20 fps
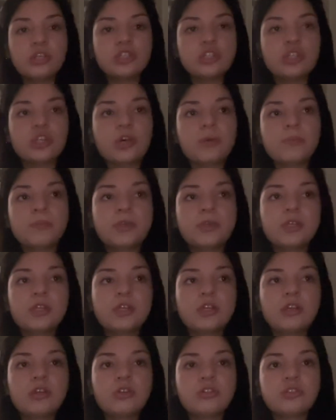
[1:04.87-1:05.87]
she
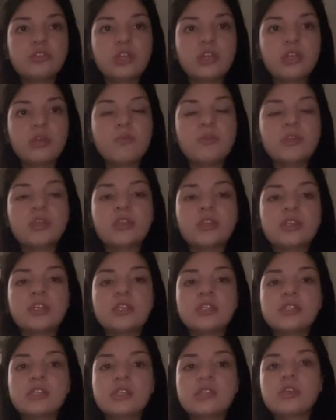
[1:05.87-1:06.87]
completed her study with a
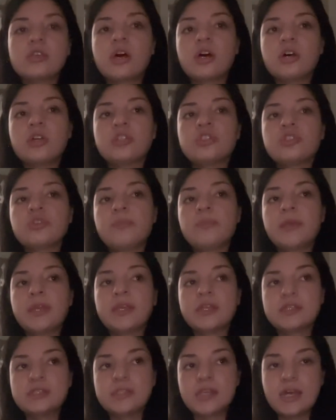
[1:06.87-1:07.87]
thesis on
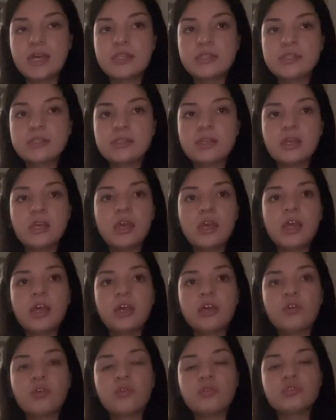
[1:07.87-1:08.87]
Jamaican dance
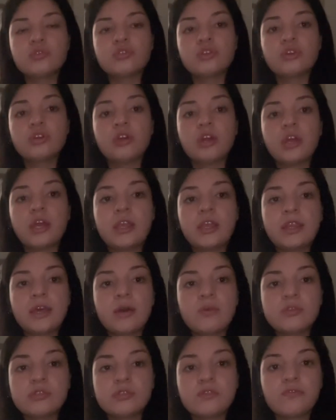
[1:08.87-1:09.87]
and culture, and that
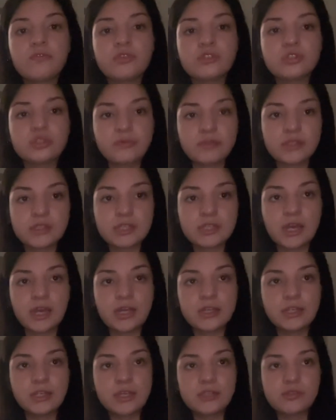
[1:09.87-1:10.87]
was the first of its
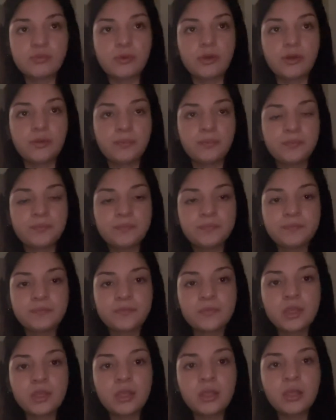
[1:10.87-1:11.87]
kind as well.
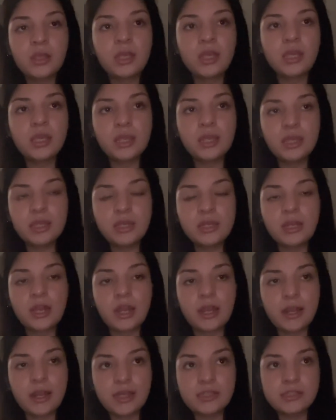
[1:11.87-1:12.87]
In
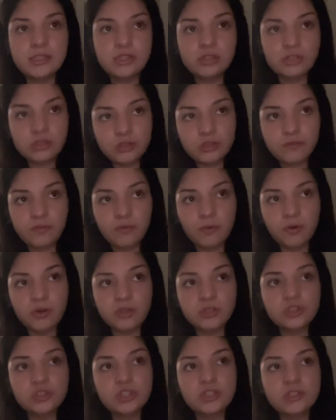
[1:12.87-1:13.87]
1934,
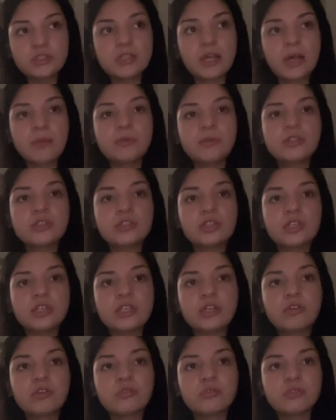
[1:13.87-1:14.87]
she established the
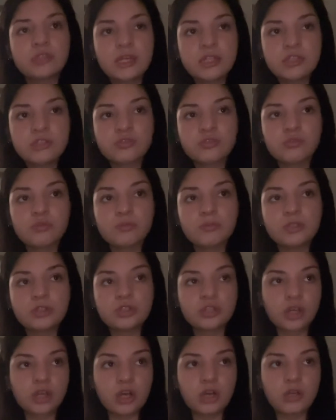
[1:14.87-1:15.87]
Negro Dance Group in
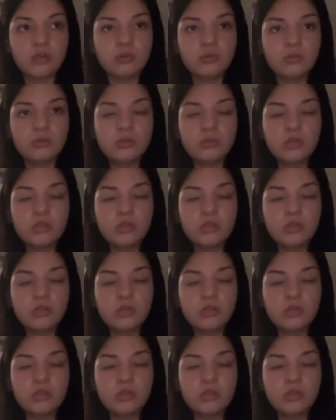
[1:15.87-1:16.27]
Chicago,